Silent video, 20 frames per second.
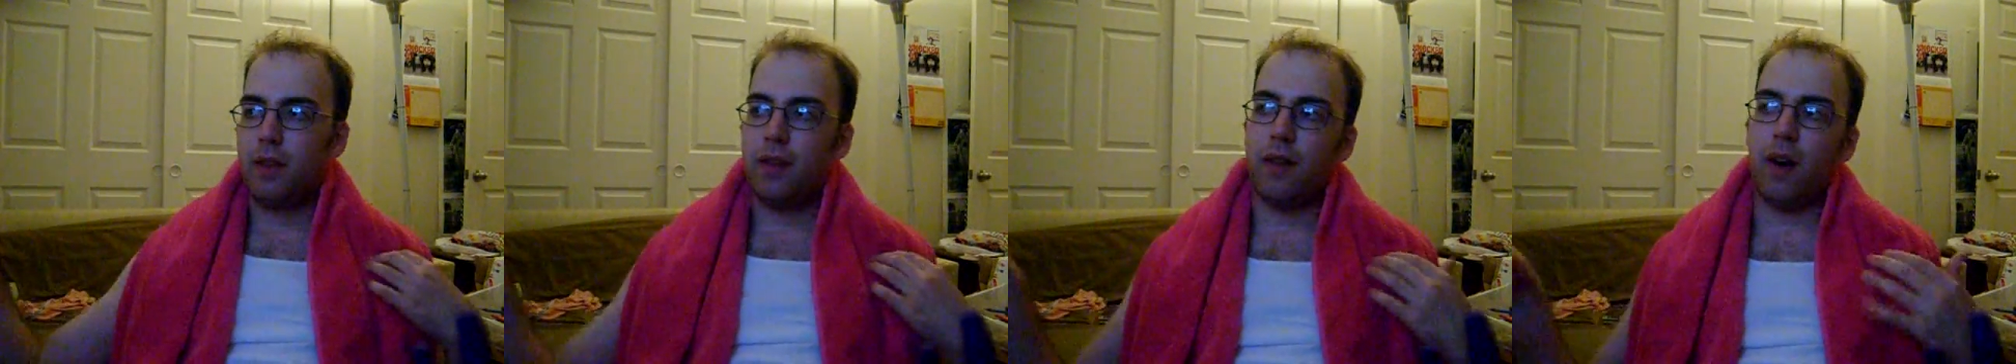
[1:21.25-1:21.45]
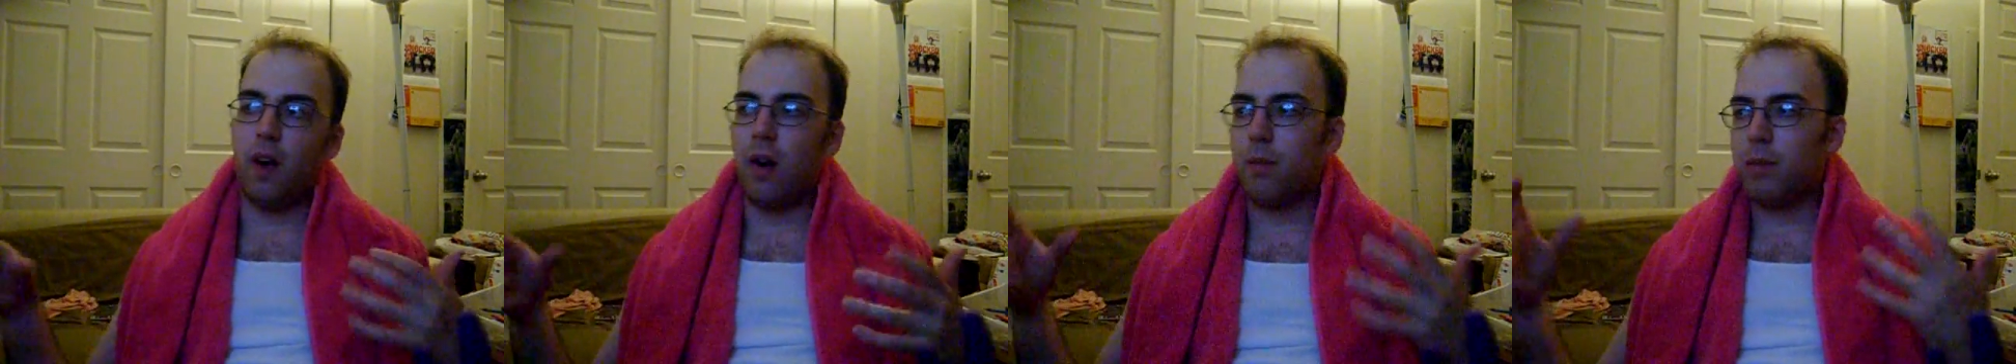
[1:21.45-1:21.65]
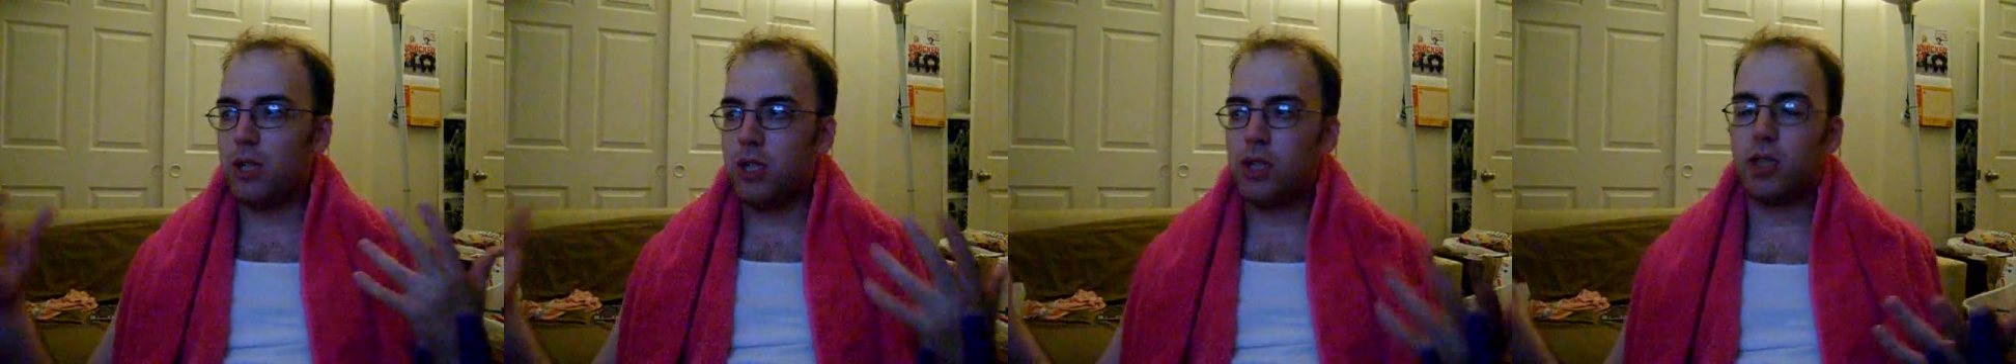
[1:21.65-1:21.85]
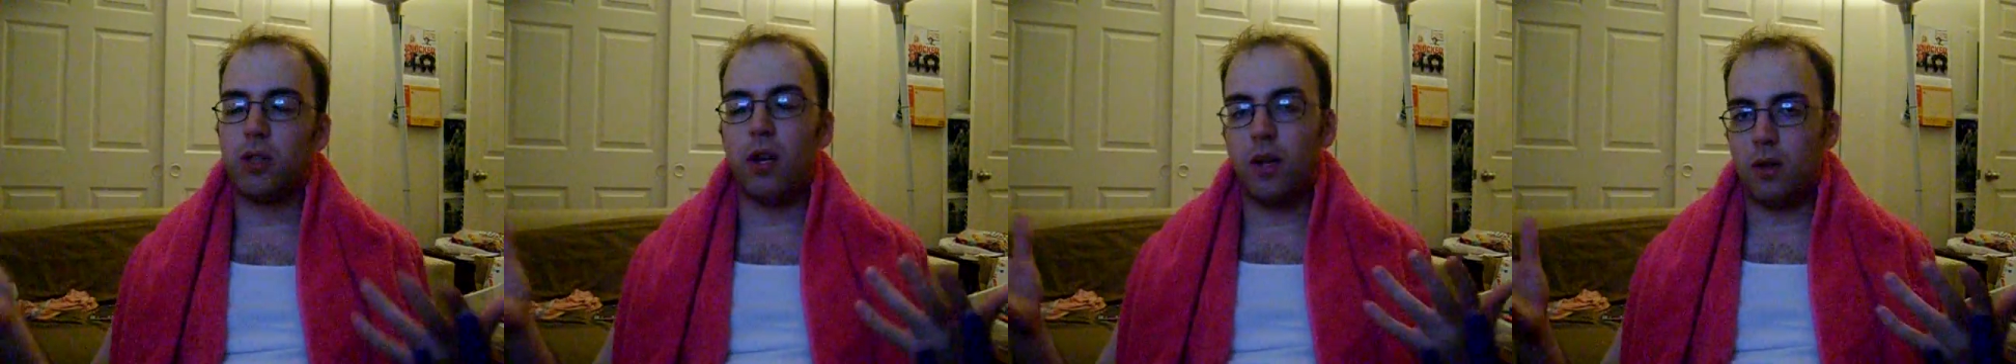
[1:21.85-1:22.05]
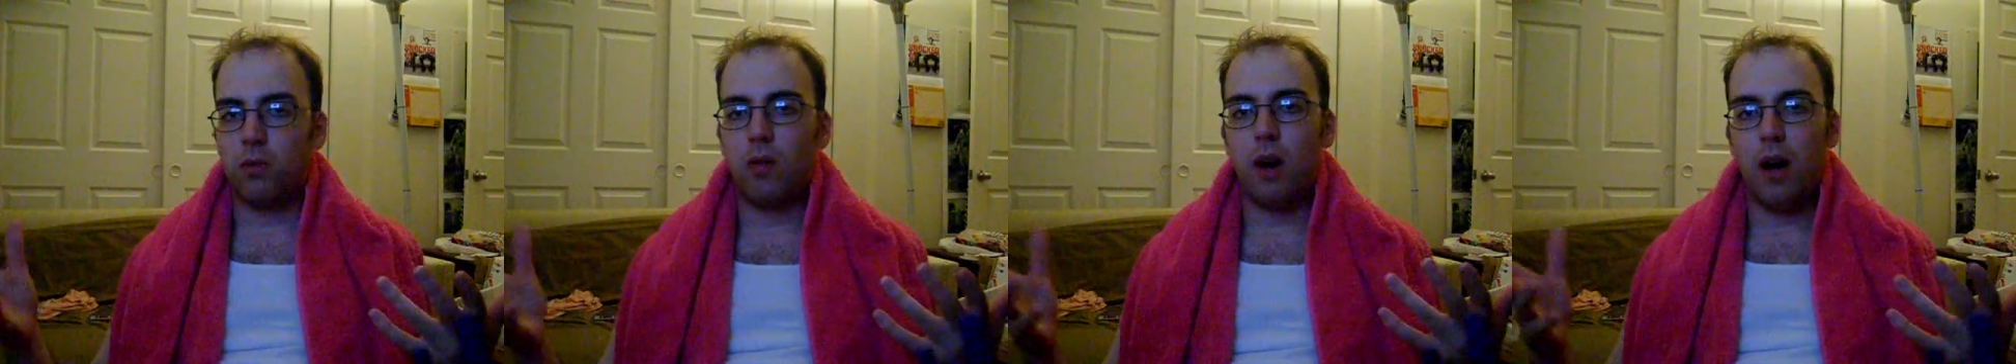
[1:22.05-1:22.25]
armored
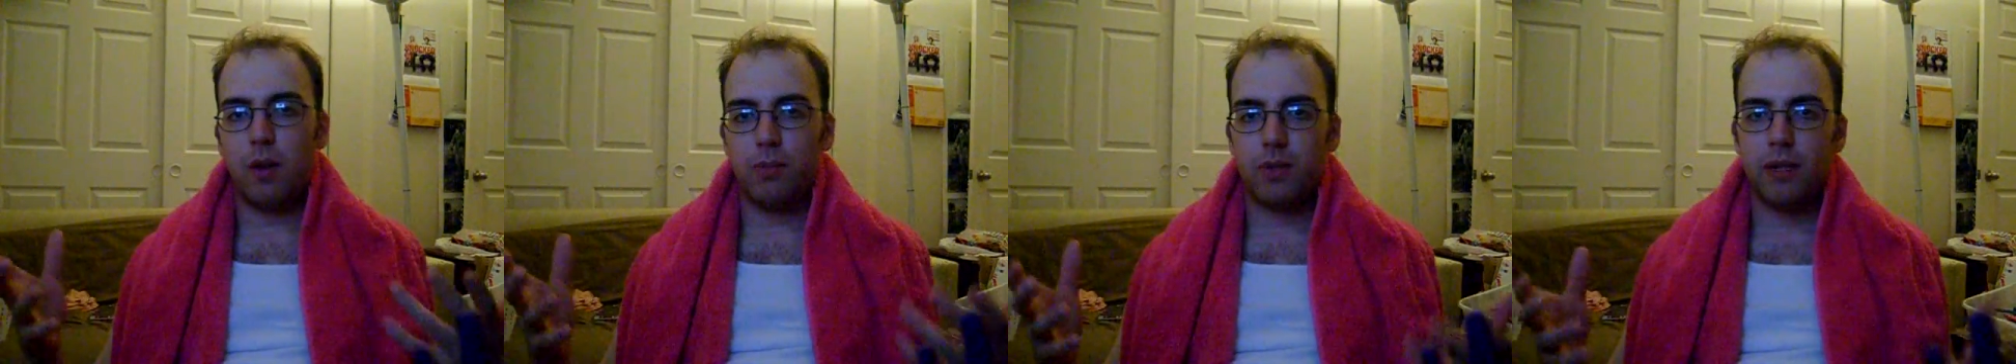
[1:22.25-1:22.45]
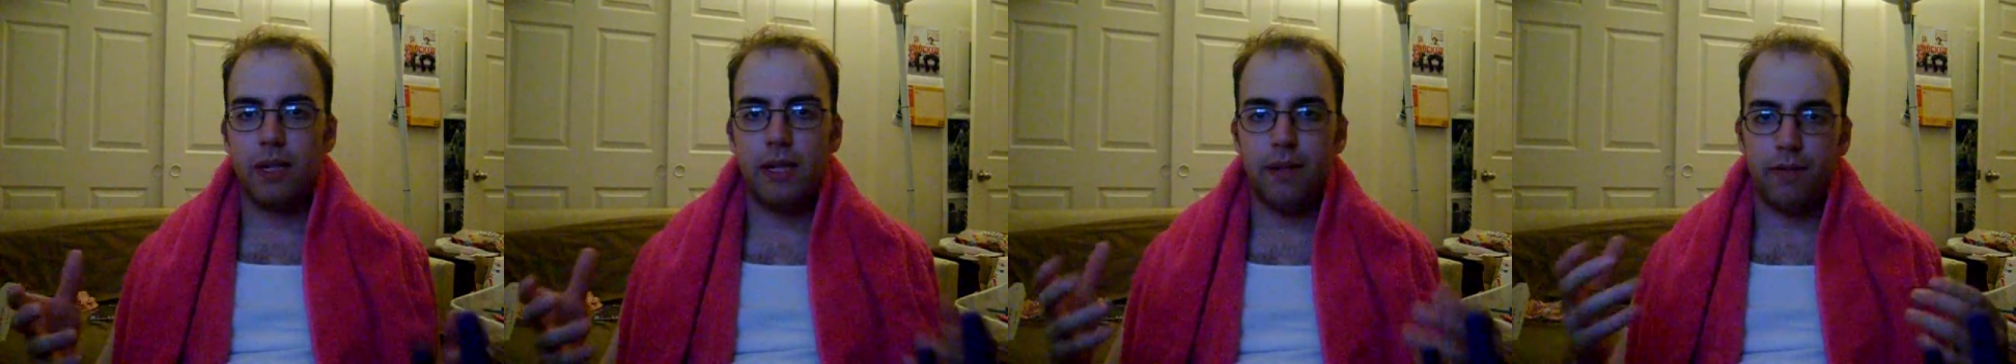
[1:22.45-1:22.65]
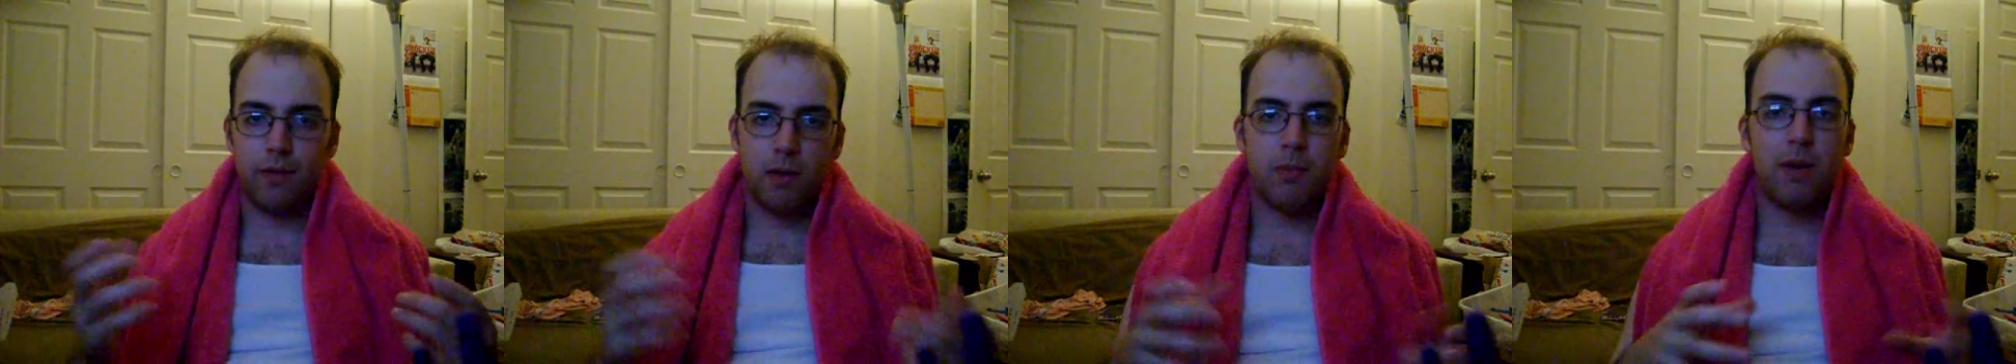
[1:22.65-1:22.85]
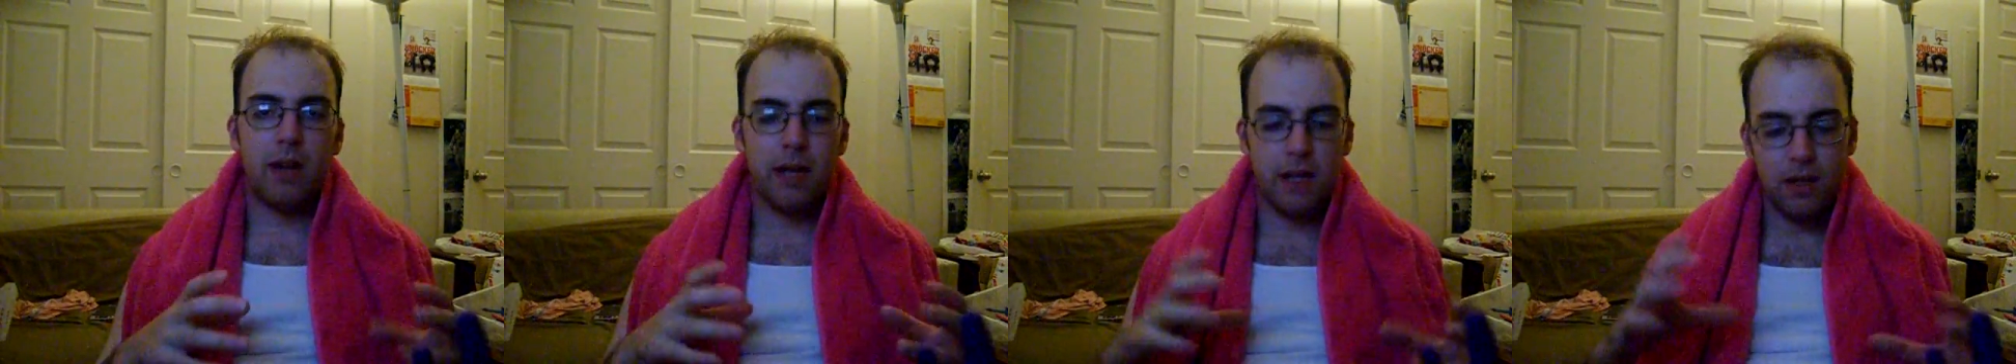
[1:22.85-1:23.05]
truck robbery for